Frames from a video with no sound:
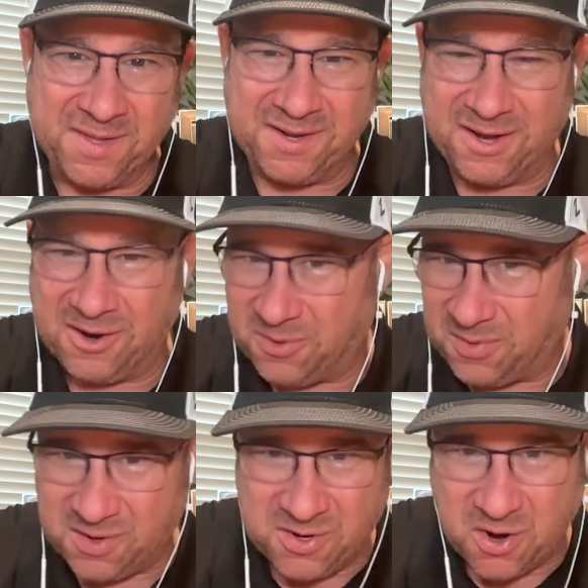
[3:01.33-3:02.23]
you know,
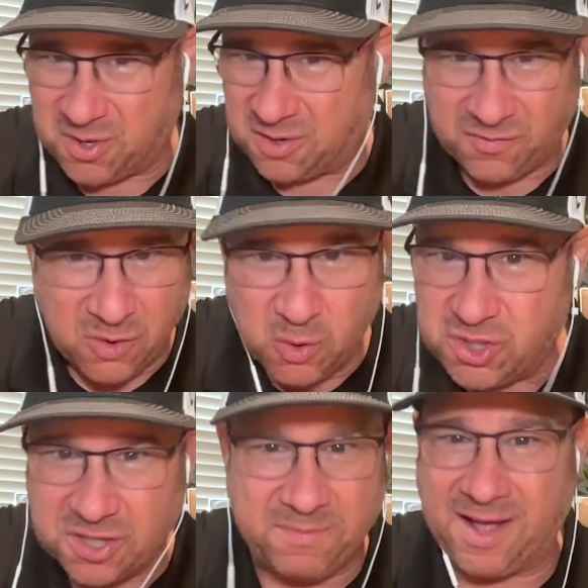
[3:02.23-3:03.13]
no
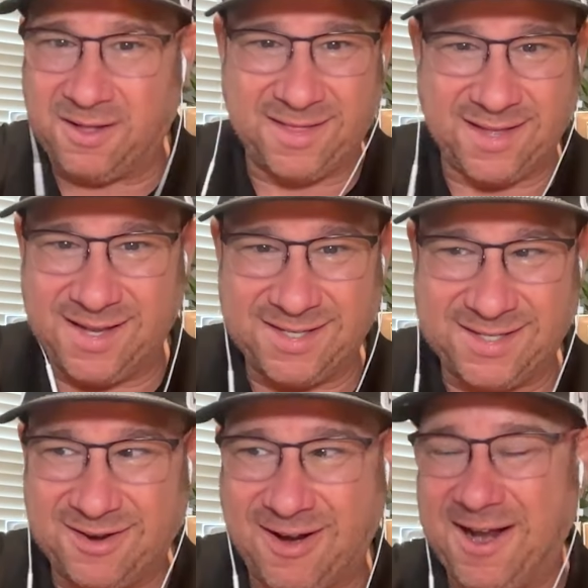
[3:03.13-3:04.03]
confusion about
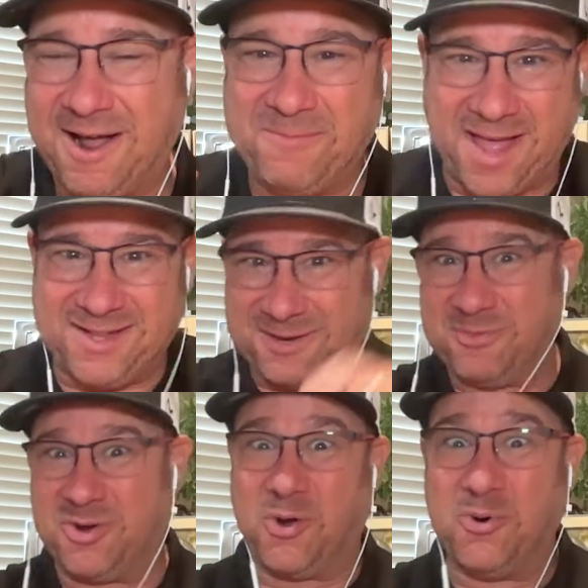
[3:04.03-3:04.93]
this, right? I'm not
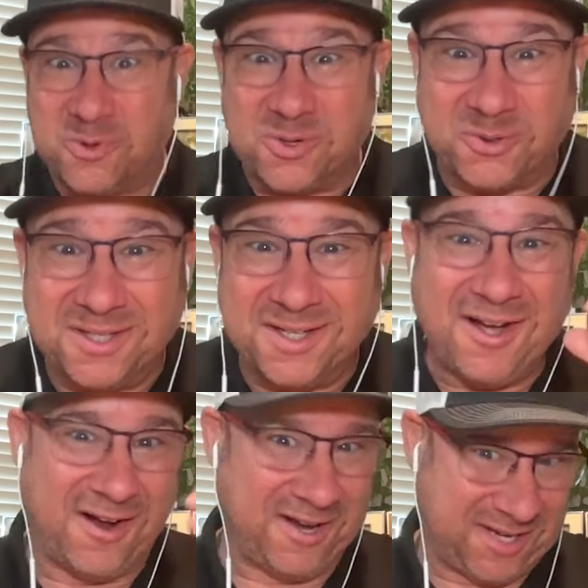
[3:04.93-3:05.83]
some guru
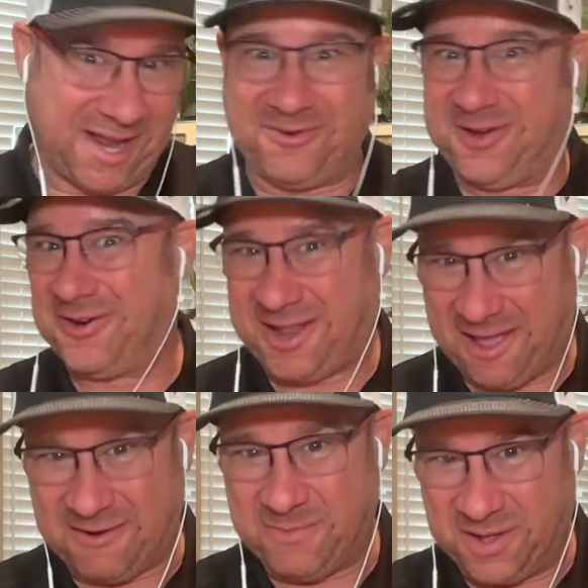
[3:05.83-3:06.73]
on integrity or
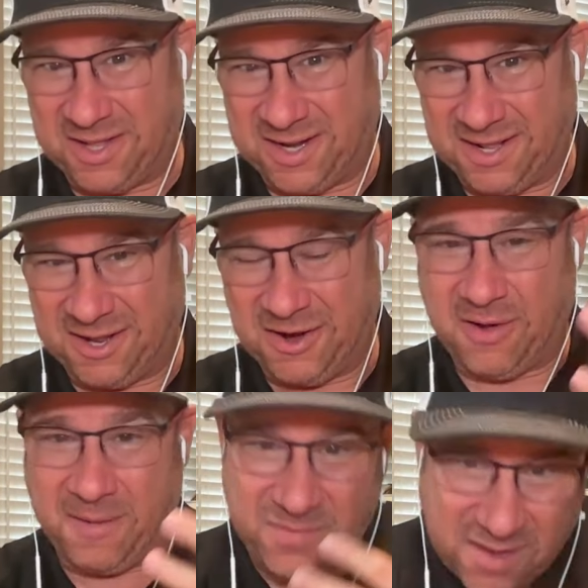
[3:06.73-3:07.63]
accountability. You know,
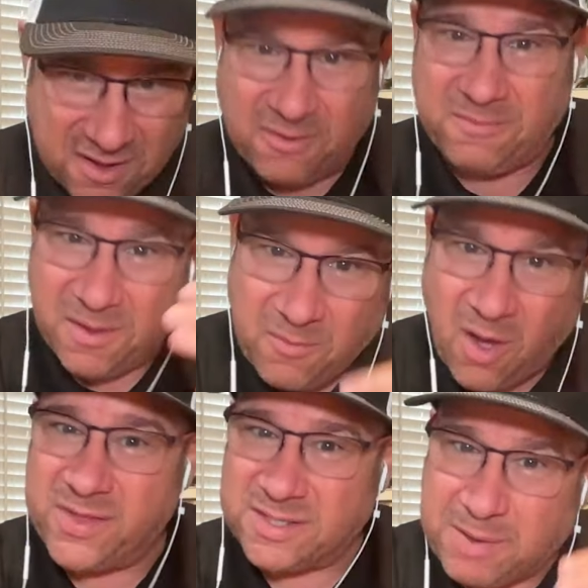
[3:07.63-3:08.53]
I'm on this